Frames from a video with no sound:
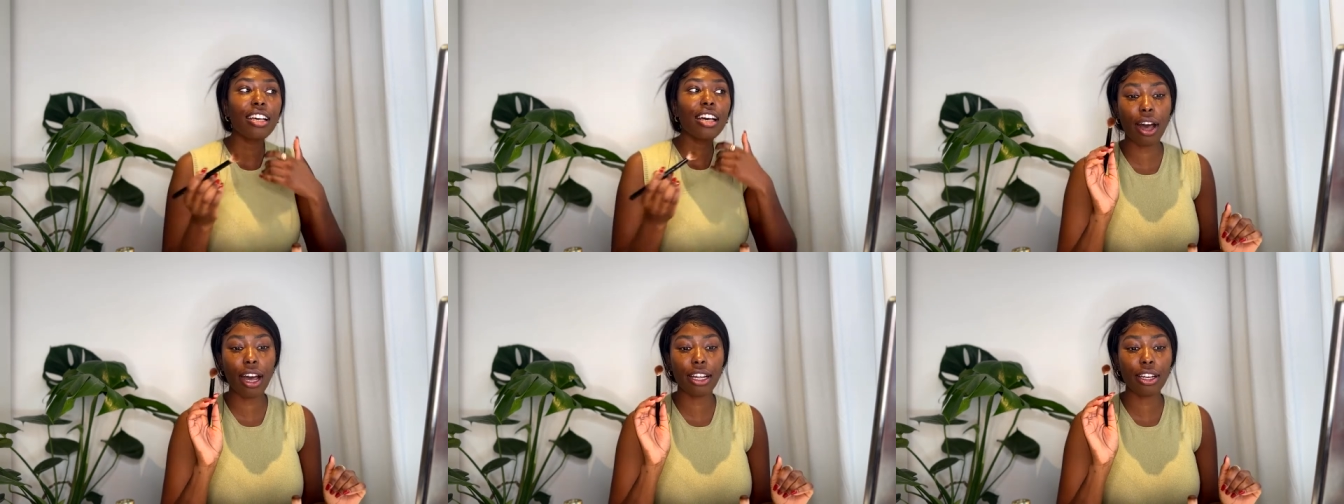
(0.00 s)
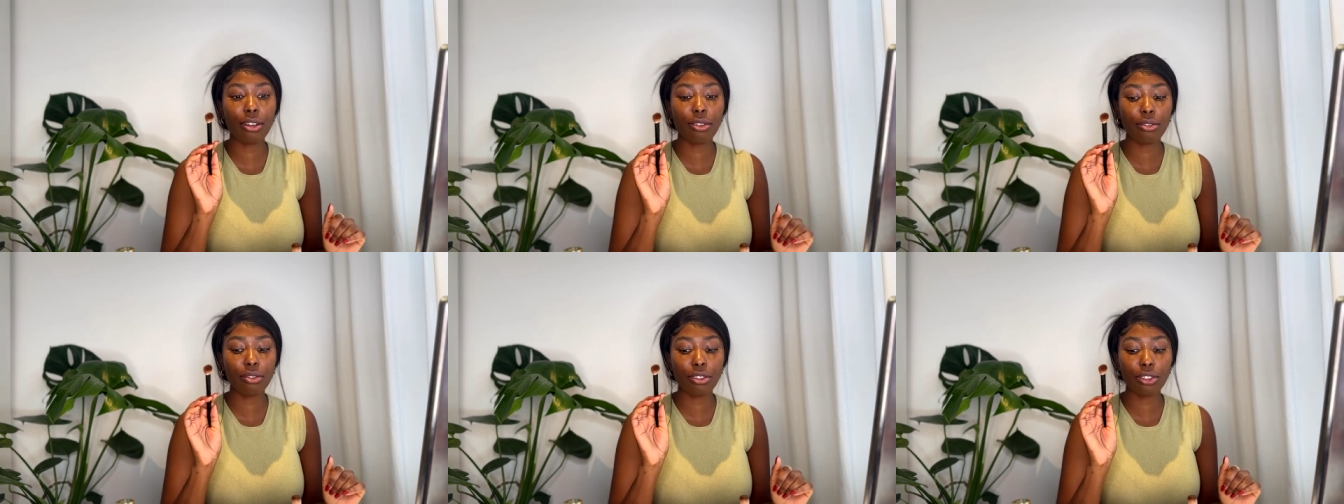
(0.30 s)
I
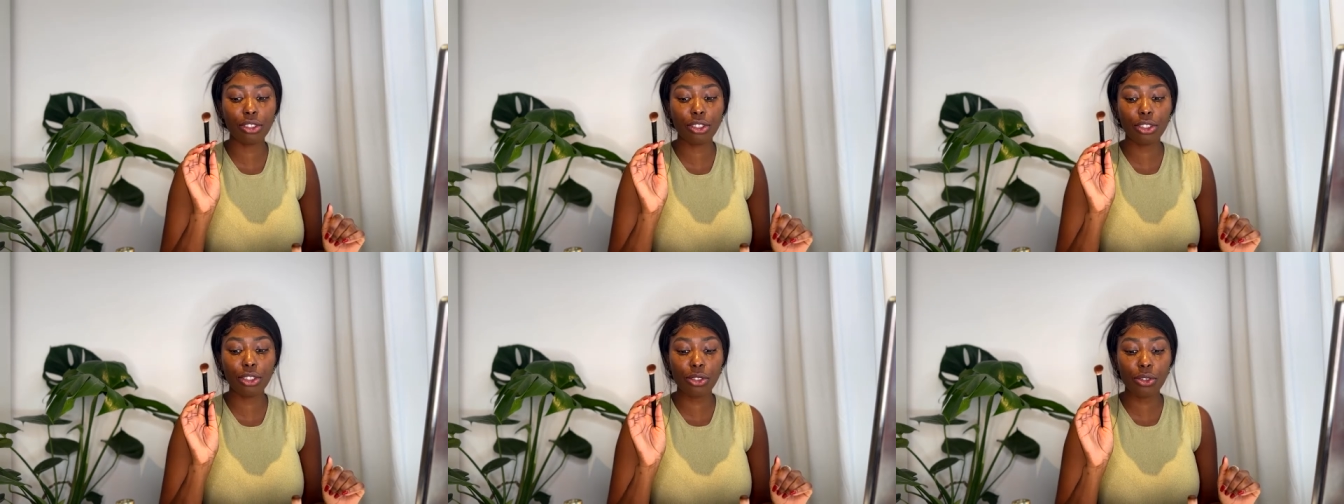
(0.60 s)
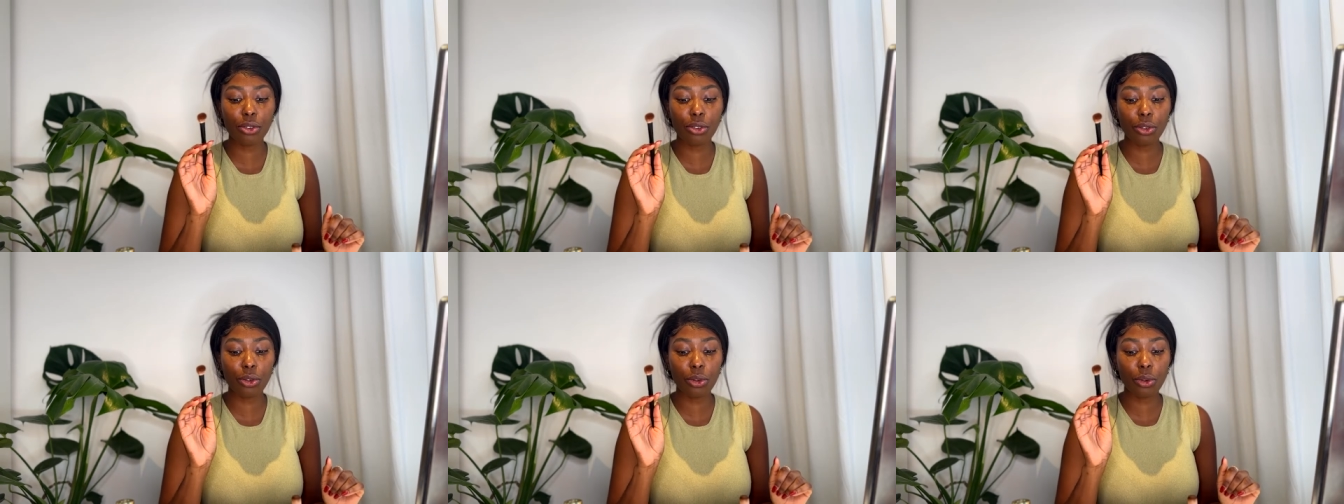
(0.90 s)
don't
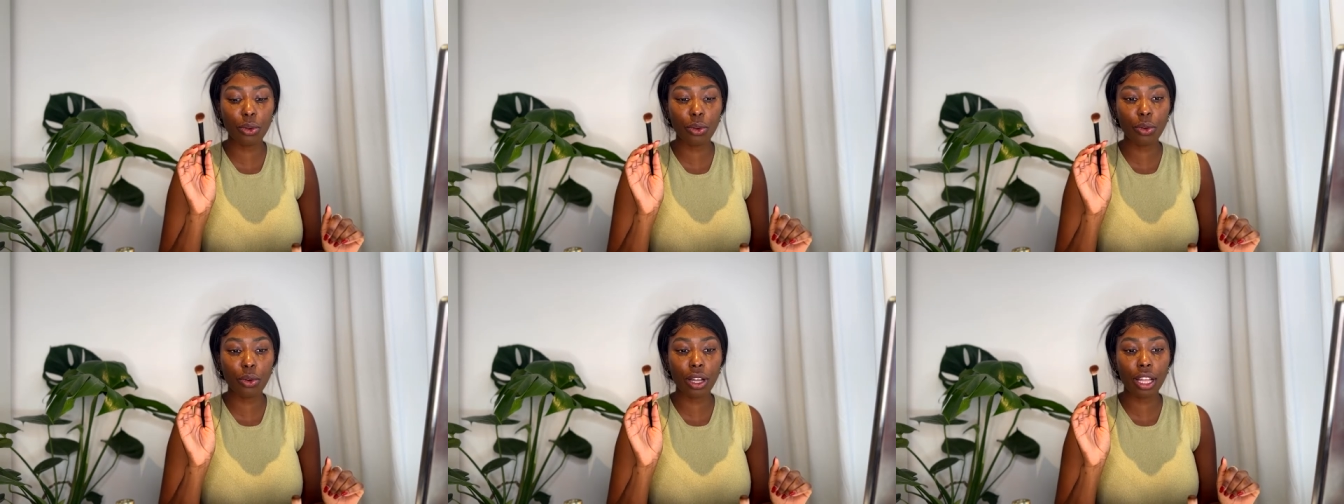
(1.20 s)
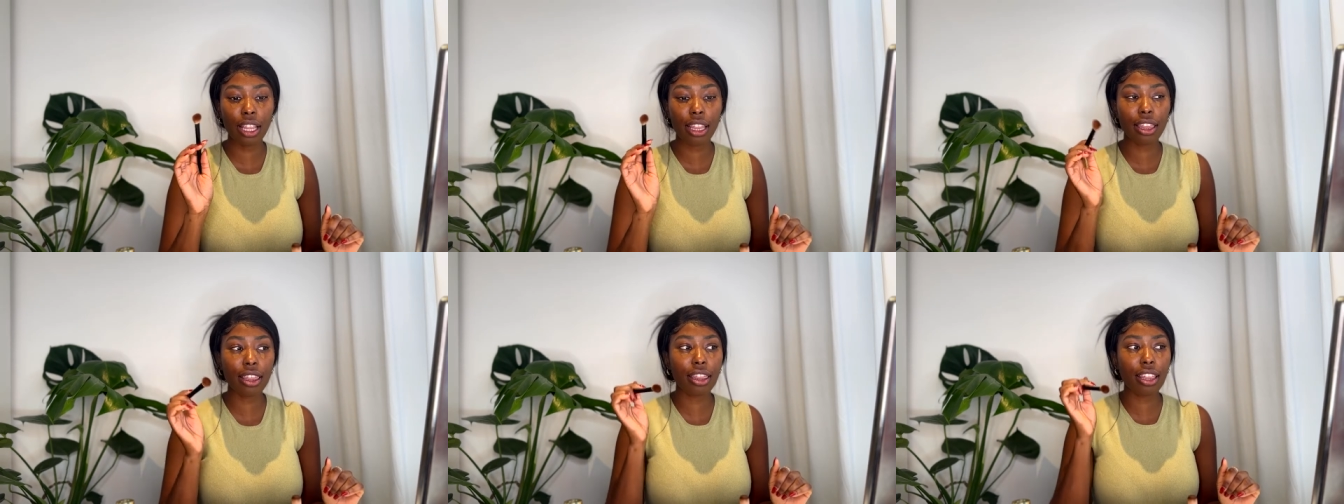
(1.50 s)
do
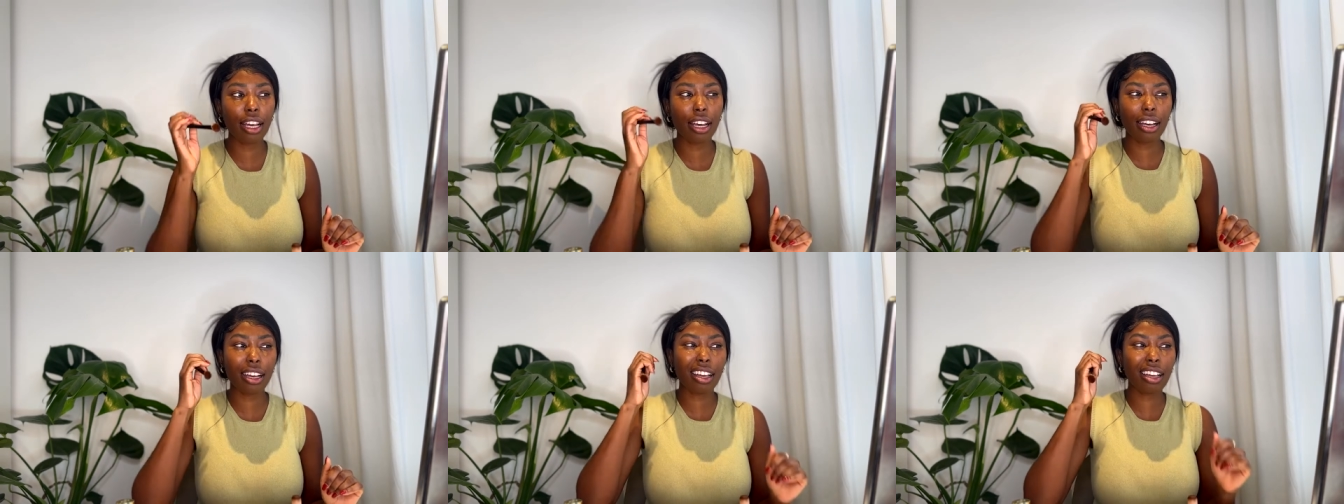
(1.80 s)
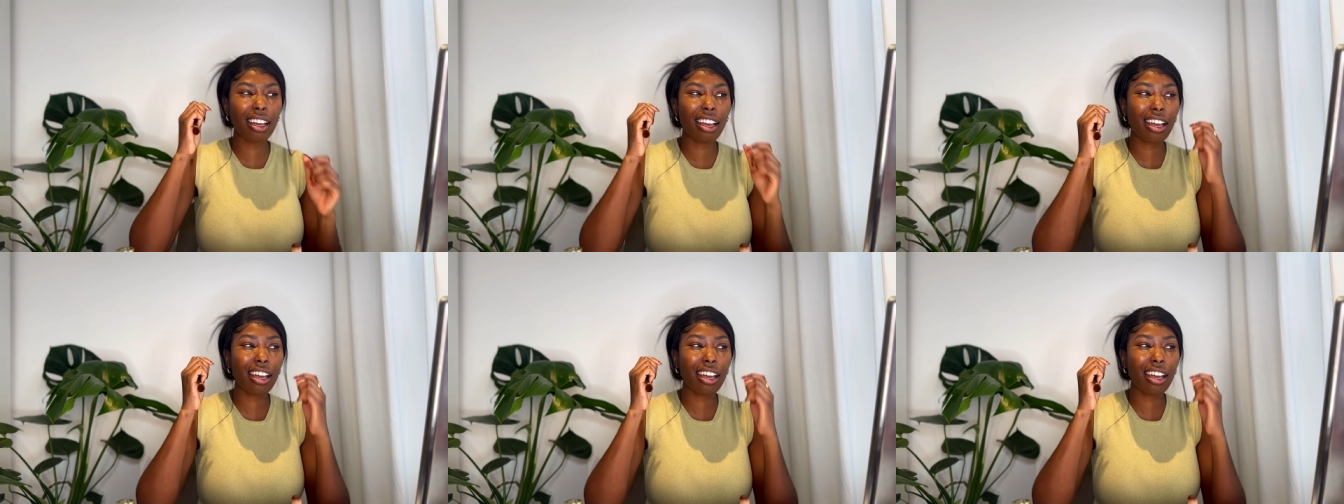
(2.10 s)
the